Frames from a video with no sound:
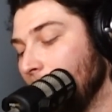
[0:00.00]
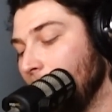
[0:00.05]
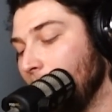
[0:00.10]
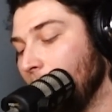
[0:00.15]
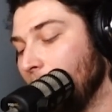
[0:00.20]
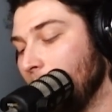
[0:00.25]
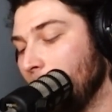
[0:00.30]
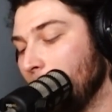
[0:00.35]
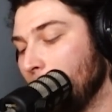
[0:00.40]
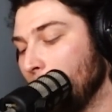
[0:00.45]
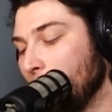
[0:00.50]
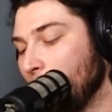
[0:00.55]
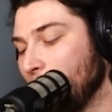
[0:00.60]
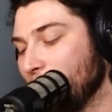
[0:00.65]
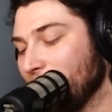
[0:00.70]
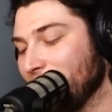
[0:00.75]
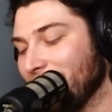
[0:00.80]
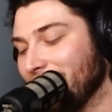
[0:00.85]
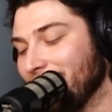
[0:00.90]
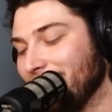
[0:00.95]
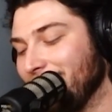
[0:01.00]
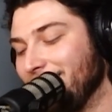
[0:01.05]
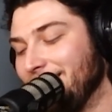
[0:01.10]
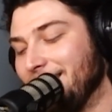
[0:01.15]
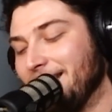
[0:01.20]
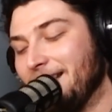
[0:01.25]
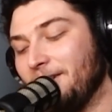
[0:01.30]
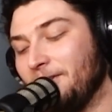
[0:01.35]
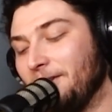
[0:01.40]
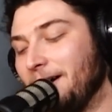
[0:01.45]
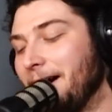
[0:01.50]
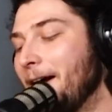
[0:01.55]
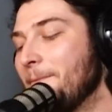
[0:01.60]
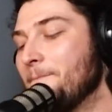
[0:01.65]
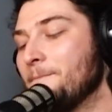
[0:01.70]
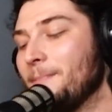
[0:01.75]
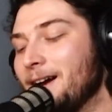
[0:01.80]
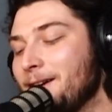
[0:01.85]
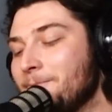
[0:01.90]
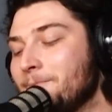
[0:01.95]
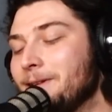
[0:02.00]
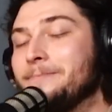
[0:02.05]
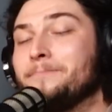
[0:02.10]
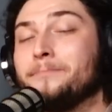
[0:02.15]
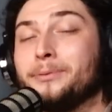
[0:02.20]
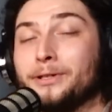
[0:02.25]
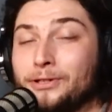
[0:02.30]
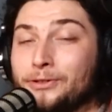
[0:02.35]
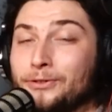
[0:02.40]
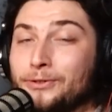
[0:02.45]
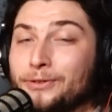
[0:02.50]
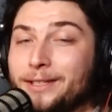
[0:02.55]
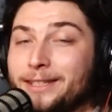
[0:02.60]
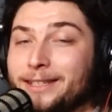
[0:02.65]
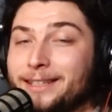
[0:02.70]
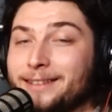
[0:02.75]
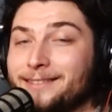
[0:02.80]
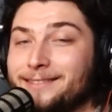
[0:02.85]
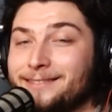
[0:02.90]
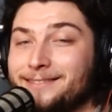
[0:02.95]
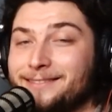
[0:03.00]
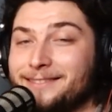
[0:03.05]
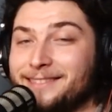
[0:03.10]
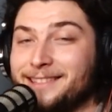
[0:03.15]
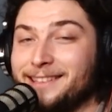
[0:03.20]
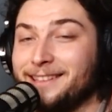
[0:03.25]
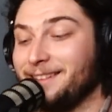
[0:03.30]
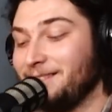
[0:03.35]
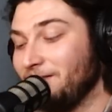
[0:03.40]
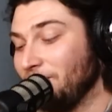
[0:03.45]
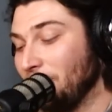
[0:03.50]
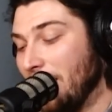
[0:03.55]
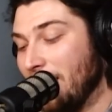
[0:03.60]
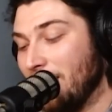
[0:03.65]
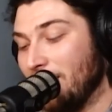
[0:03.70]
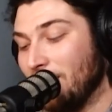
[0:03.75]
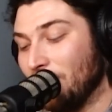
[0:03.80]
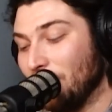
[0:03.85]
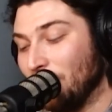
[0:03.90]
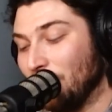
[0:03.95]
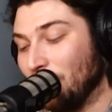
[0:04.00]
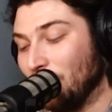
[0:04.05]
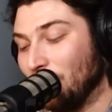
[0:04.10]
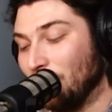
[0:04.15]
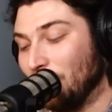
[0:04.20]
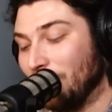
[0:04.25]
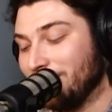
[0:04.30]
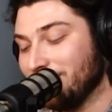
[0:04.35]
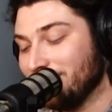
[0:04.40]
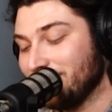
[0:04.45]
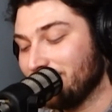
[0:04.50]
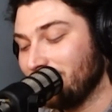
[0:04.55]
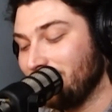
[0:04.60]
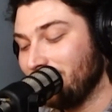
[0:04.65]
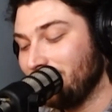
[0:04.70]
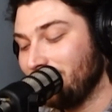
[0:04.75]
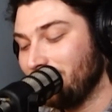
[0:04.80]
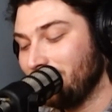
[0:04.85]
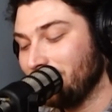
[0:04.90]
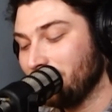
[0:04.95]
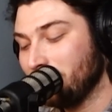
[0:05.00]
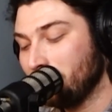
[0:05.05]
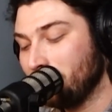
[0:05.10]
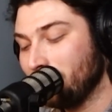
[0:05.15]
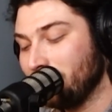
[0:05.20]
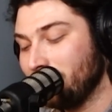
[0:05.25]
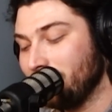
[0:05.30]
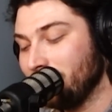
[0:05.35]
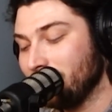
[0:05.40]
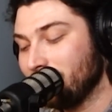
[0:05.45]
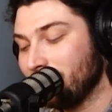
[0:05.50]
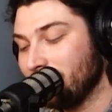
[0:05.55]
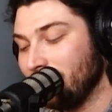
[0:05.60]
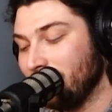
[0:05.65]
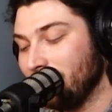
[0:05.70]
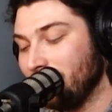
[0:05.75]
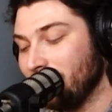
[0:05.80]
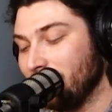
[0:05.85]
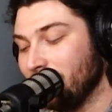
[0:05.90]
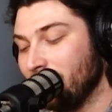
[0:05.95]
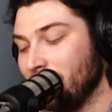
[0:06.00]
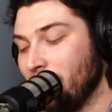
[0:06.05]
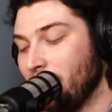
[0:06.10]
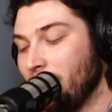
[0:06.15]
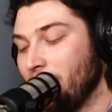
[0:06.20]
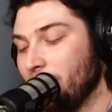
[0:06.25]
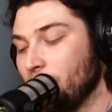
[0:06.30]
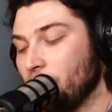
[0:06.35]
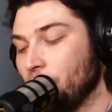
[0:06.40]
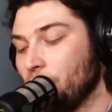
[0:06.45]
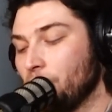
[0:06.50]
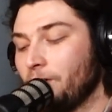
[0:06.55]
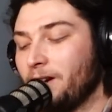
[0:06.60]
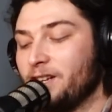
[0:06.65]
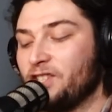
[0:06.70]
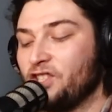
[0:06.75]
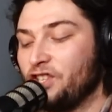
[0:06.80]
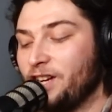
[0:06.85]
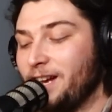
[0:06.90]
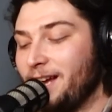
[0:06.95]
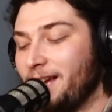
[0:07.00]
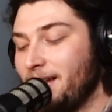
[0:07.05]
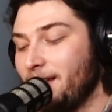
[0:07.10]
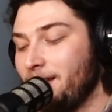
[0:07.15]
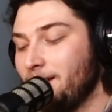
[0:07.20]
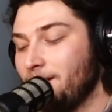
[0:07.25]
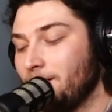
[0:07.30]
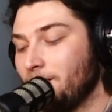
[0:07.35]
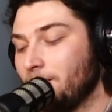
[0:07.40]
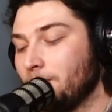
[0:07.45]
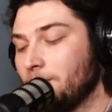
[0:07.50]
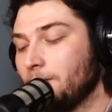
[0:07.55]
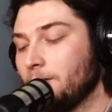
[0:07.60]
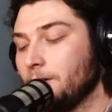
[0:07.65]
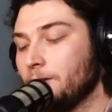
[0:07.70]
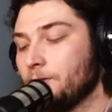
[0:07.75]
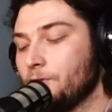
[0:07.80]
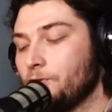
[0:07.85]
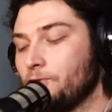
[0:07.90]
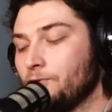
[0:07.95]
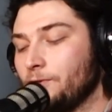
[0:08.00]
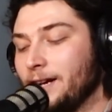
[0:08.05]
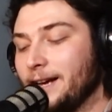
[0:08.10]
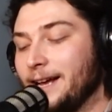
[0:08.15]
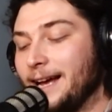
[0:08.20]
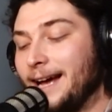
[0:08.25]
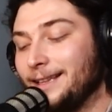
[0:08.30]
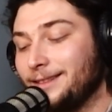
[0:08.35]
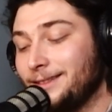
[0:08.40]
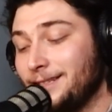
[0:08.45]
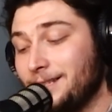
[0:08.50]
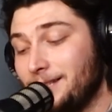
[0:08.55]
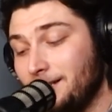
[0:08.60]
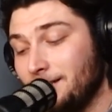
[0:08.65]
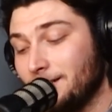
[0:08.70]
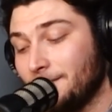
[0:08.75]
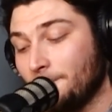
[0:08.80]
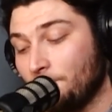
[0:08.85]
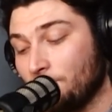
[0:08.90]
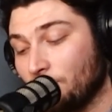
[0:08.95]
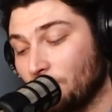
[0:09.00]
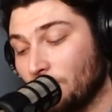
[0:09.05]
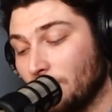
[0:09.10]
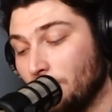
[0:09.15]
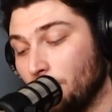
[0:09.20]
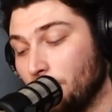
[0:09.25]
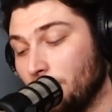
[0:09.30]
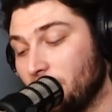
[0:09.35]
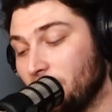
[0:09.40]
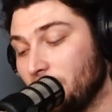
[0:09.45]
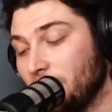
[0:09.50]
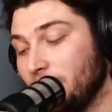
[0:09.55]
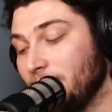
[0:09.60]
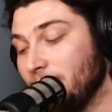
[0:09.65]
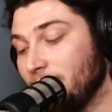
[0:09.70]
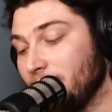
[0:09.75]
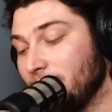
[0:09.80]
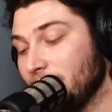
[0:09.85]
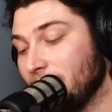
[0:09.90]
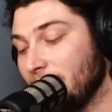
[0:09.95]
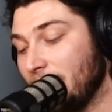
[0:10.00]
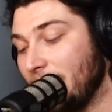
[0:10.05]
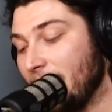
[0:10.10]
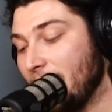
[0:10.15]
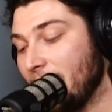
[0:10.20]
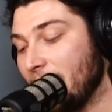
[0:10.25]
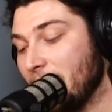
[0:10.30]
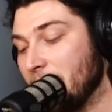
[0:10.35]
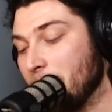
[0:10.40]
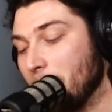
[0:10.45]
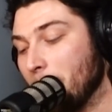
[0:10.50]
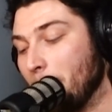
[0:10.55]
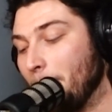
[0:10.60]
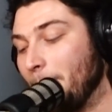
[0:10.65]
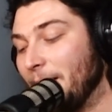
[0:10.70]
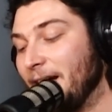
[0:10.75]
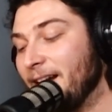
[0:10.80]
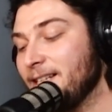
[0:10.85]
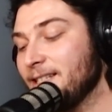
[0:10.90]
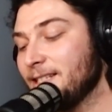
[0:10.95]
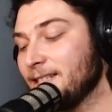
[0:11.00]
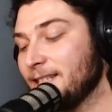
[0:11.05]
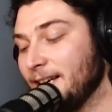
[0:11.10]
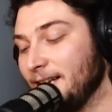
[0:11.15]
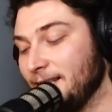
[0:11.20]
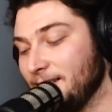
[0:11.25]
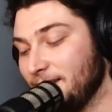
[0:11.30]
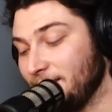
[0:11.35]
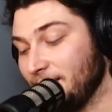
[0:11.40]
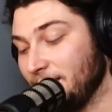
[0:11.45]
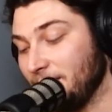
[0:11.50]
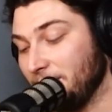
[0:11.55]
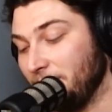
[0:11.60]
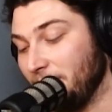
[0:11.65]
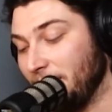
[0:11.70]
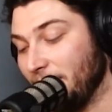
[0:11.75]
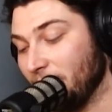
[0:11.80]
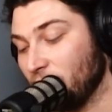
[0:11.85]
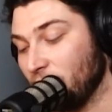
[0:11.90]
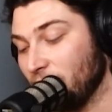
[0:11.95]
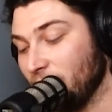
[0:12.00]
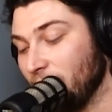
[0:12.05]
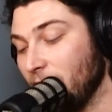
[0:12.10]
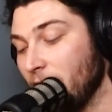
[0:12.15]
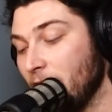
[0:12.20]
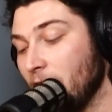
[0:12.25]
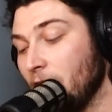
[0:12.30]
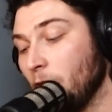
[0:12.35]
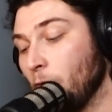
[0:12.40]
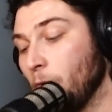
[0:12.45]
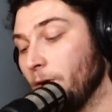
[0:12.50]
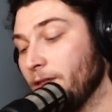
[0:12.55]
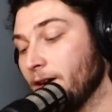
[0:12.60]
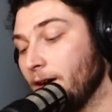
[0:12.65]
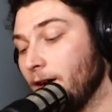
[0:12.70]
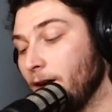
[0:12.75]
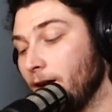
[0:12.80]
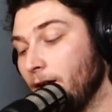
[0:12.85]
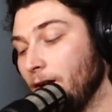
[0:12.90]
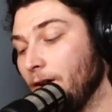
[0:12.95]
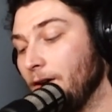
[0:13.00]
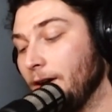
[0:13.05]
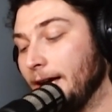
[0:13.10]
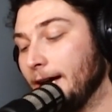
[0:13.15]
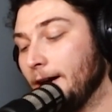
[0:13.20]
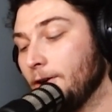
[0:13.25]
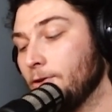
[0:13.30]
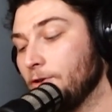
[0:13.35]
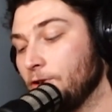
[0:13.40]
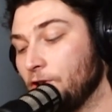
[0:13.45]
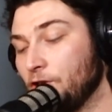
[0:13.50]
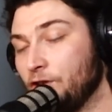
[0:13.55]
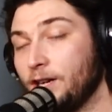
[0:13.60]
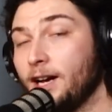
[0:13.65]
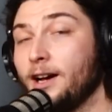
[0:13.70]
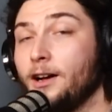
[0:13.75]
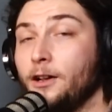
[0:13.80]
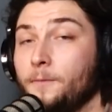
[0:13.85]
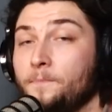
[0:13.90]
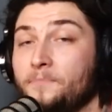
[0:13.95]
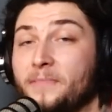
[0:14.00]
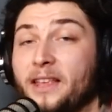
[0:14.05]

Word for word: Um, now I might be butchering uh what it's called, but it's uh dragé or dragati which is a bite sized confection with a hard outer shell.